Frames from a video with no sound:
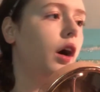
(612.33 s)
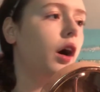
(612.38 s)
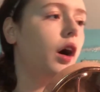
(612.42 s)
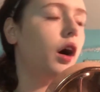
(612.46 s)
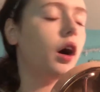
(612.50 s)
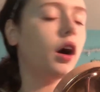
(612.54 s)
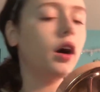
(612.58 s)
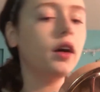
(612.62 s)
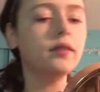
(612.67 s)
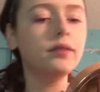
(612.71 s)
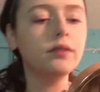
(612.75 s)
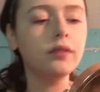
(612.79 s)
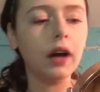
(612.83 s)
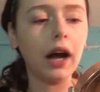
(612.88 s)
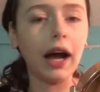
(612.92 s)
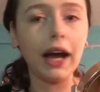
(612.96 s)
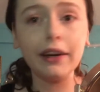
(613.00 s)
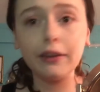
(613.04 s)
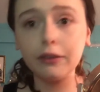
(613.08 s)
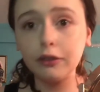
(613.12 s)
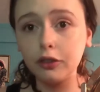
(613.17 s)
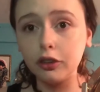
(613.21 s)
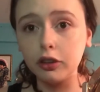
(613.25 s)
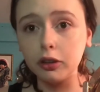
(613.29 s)
I
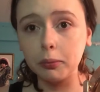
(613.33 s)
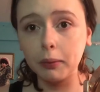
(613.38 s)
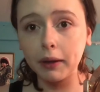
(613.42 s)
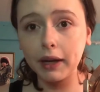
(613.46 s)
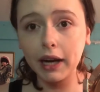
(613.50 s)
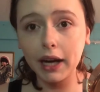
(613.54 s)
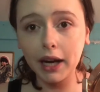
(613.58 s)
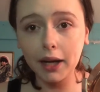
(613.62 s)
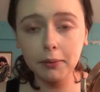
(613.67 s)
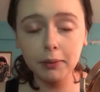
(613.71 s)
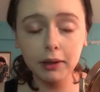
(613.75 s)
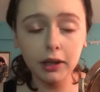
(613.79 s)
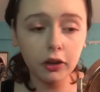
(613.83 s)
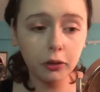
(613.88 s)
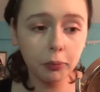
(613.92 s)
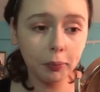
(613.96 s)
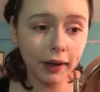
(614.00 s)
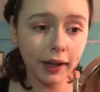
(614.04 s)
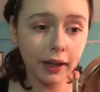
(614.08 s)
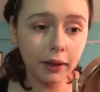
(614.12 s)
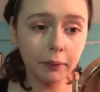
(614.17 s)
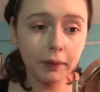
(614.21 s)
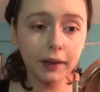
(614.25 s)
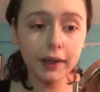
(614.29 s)
don't do my eyebrows,
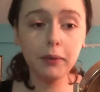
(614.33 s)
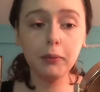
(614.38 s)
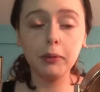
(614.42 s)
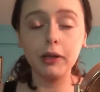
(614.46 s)
by the way,